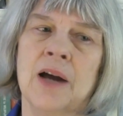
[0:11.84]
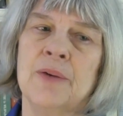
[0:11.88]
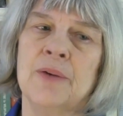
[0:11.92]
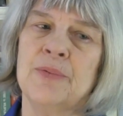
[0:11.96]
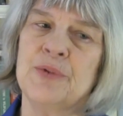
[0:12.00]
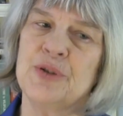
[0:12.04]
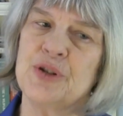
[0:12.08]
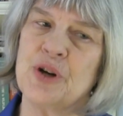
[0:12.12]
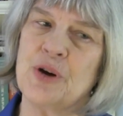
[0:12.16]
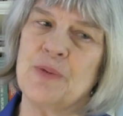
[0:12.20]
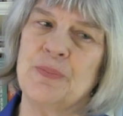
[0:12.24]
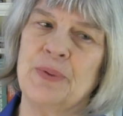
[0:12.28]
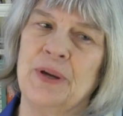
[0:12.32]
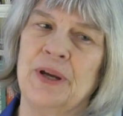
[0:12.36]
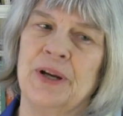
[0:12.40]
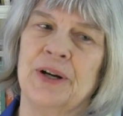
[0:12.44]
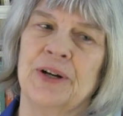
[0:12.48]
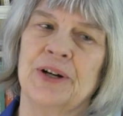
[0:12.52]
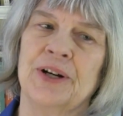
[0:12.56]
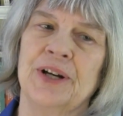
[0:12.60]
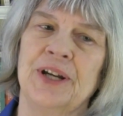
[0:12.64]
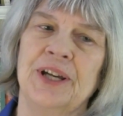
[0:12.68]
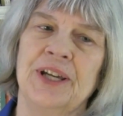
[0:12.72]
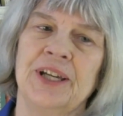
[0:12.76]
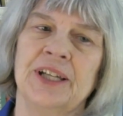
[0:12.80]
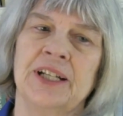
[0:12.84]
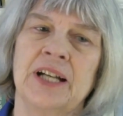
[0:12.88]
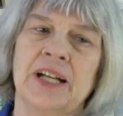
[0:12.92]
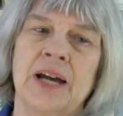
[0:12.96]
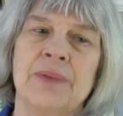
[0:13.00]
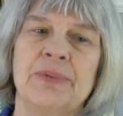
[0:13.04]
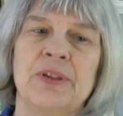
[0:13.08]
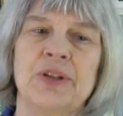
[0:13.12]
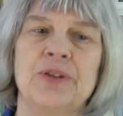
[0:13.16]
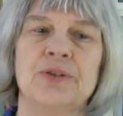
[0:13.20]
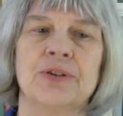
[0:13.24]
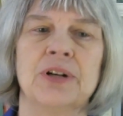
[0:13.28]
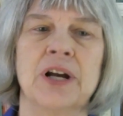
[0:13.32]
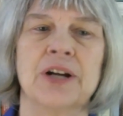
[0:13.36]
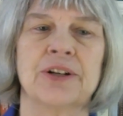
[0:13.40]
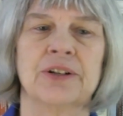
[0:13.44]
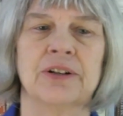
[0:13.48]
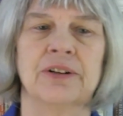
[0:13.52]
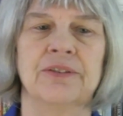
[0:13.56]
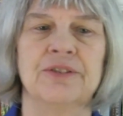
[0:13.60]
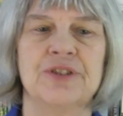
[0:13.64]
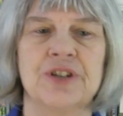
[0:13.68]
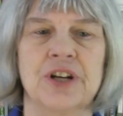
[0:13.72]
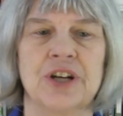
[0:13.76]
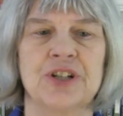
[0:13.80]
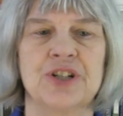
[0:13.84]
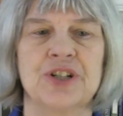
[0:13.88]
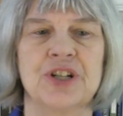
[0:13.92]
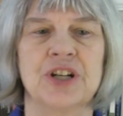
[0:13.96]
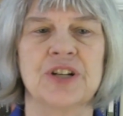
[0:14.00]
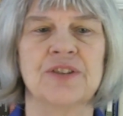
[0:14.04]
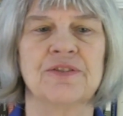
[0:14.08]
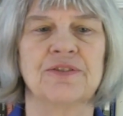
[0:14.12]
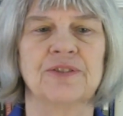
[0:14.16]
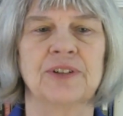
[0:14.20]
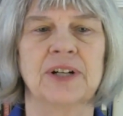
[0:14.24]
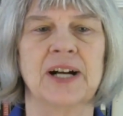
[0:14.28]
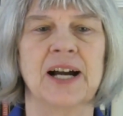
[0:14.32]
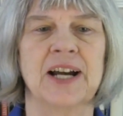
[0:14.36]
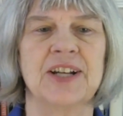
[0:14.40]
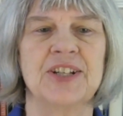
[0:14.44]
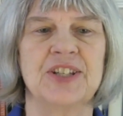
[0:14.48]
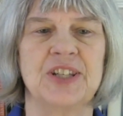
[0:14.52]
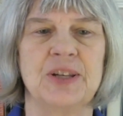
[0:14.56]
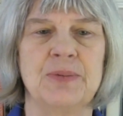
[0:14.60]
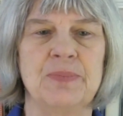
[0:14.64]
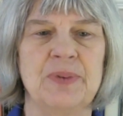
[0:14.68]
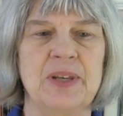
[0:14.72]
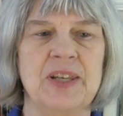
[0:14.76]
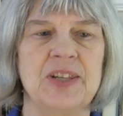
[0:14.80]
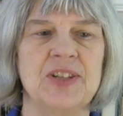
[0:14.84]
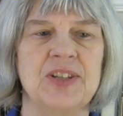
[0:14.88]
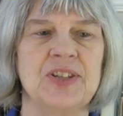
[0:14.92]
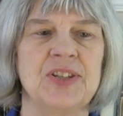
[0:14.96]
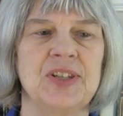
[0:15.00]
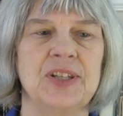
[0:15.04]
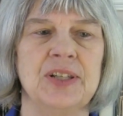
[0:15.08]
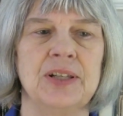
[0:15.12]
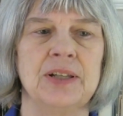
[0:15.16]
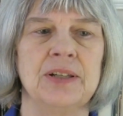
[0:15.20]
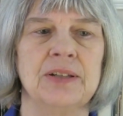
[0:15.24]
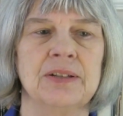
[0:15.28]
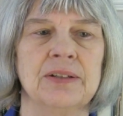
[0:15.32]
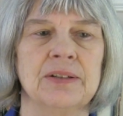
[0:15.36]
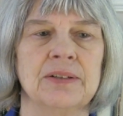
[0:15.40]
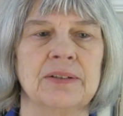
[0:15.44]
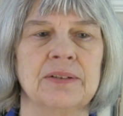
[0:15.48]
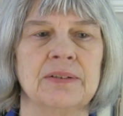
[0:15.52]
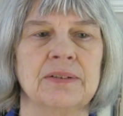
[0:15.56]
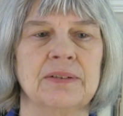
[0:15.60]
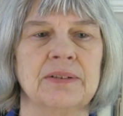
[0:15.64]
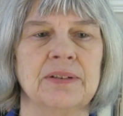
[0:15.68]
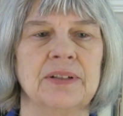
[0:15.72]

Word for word: I'm Joe Perry, and I'm the Director of Judging for I C P C.